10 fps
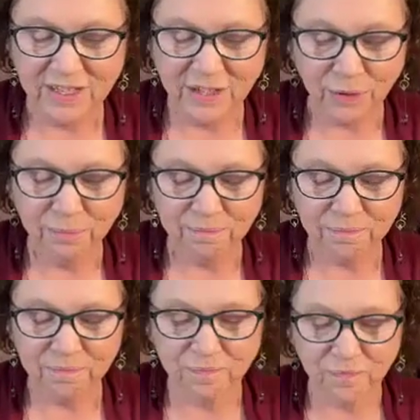So
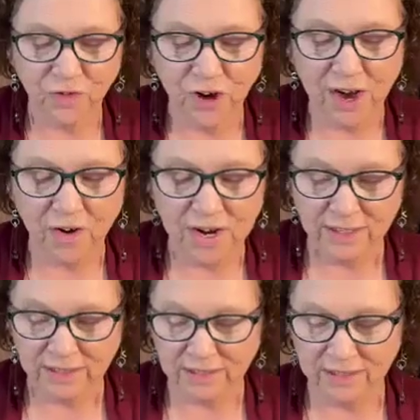for
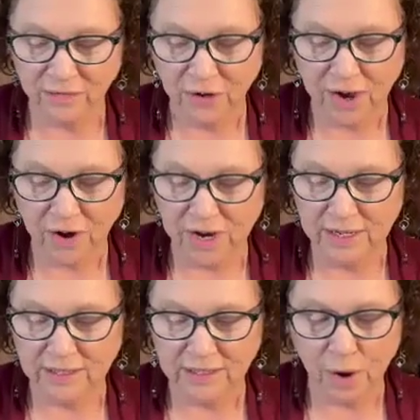Aries,
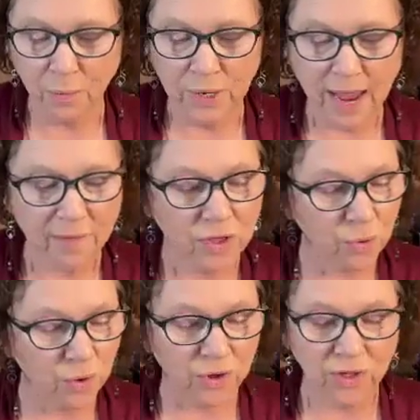now we have the
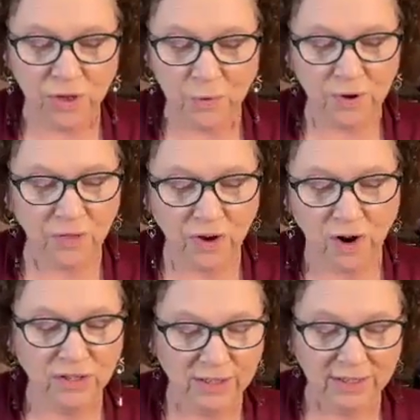order that you want the
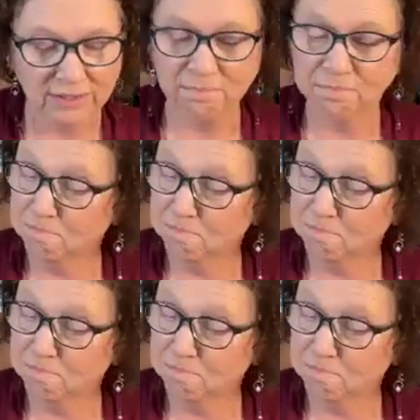cards in.